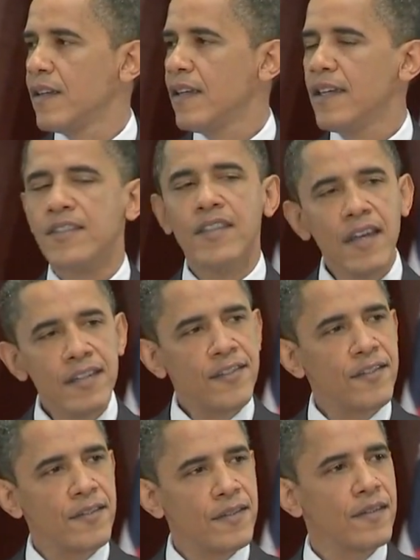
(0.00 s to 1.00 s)
Is
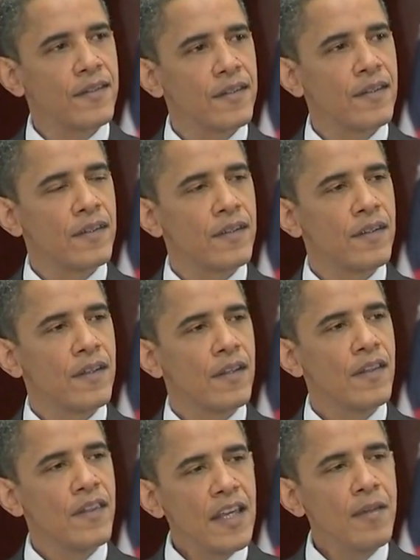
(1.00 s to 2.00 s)
this
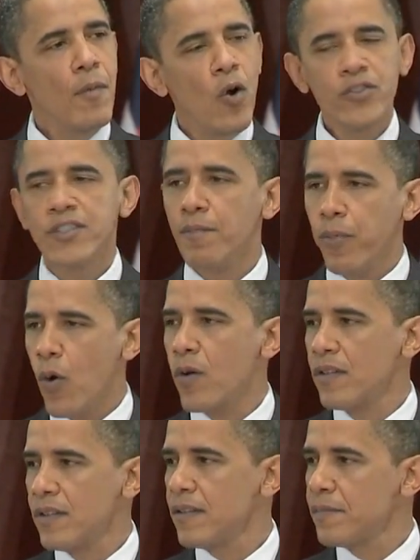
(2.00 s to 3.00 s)
the most
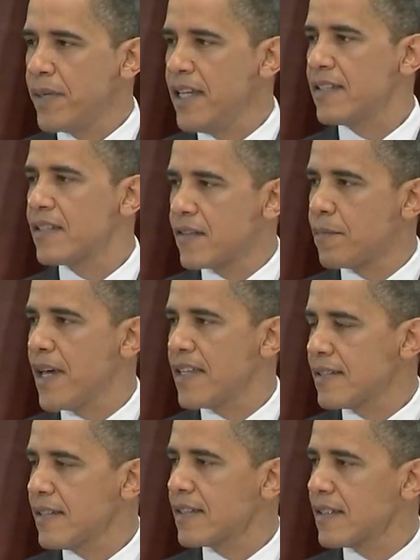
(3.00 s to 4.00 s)
important piece of
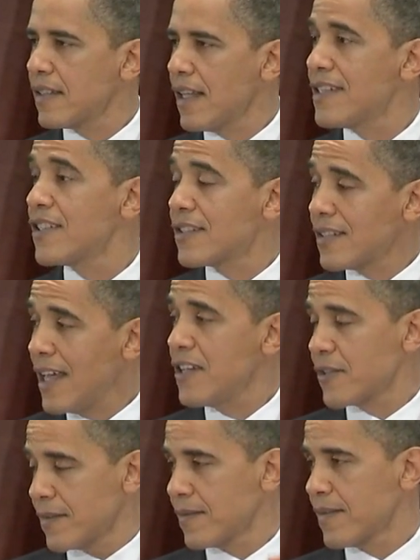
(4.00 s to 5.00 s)
domestic legislation